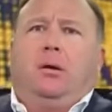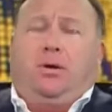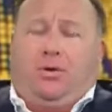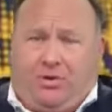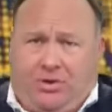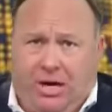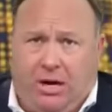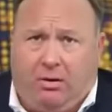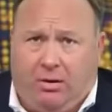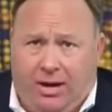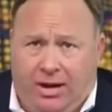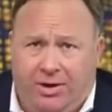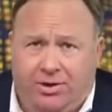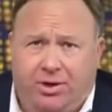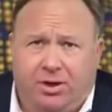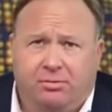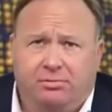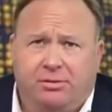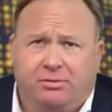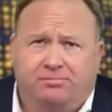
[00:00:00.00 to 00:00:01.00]

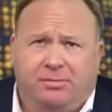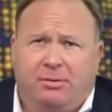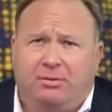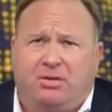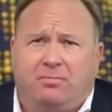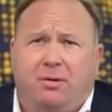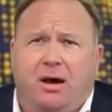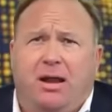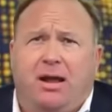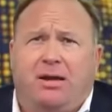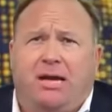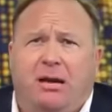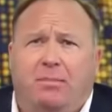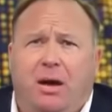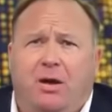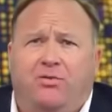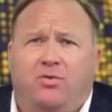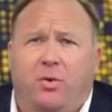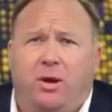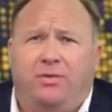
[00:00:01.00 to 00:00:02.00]
series. Beavis and Butthead
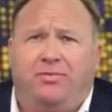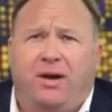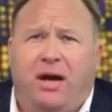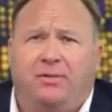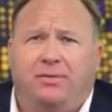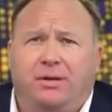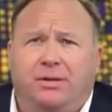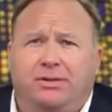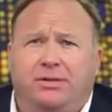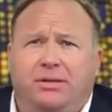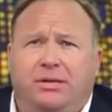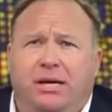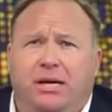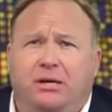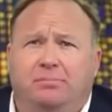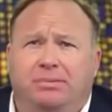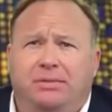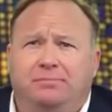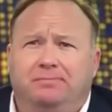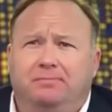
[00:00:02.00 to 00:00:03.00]
came out 25 years
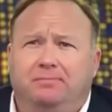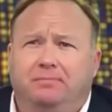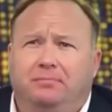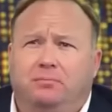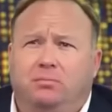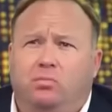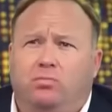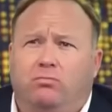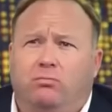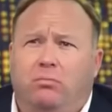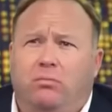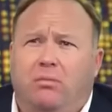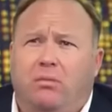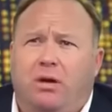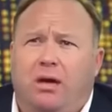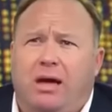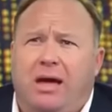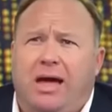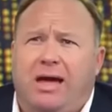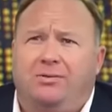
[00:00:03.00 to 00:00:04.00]
ago, but
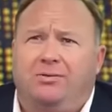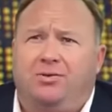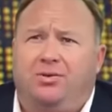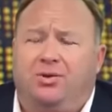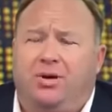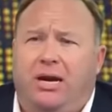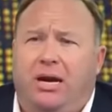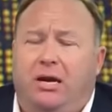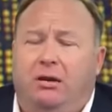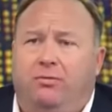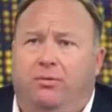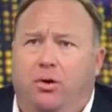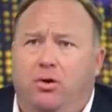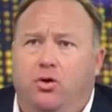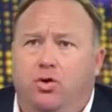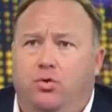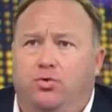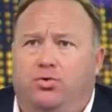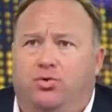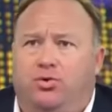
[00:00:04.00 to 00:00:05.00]
I hadn't seen the
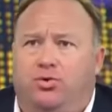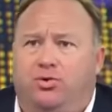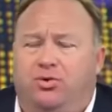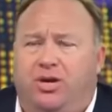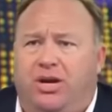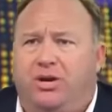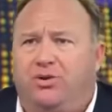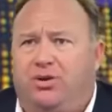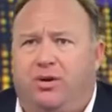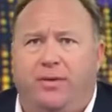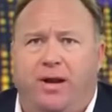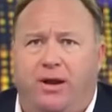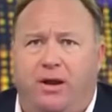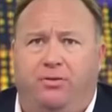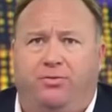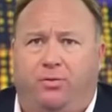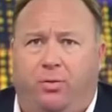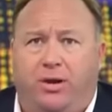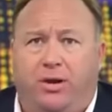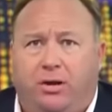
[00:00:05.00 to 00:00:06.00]
new season they
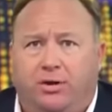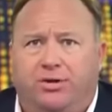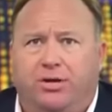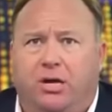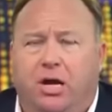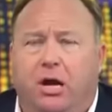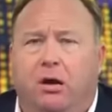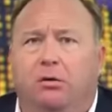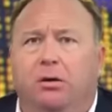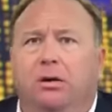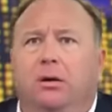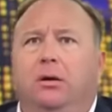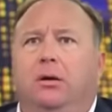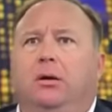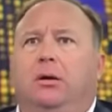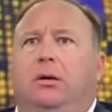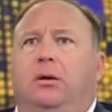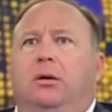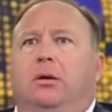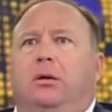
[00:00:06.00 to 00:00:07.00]
did 3 years ago.
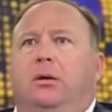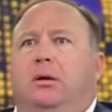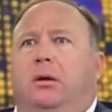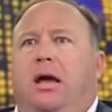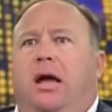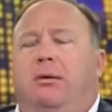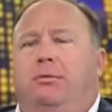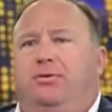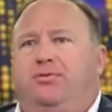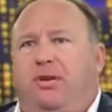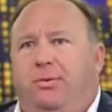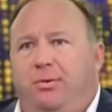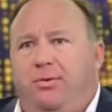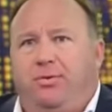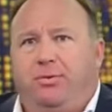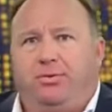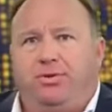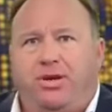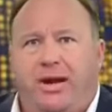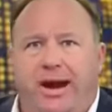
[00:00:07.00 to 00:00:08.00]
I was
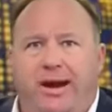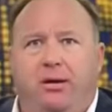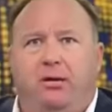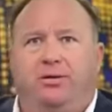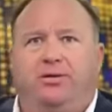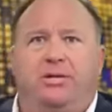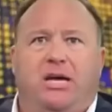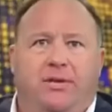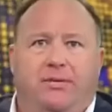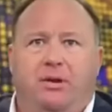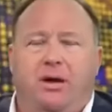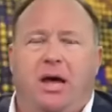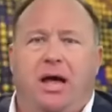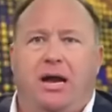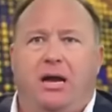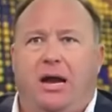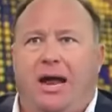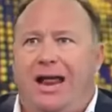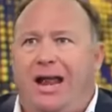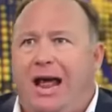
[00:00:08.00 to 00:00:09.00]
flipping through channels the other
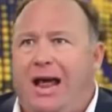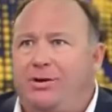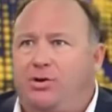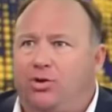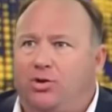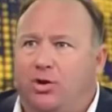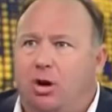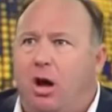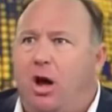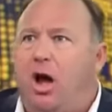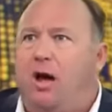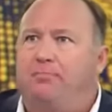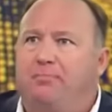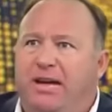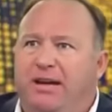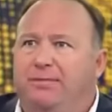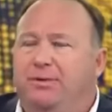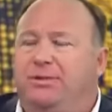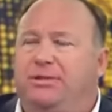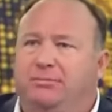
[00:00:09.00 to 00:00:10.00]
night, and I saw
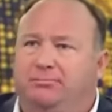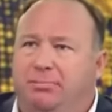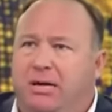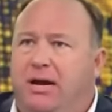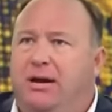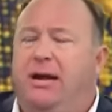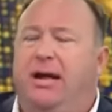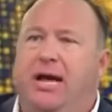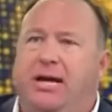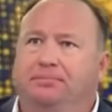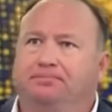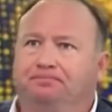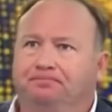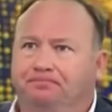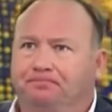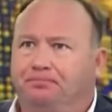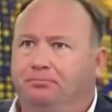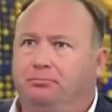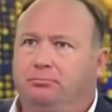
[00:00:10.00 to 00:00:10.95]
Beavis and Butthead,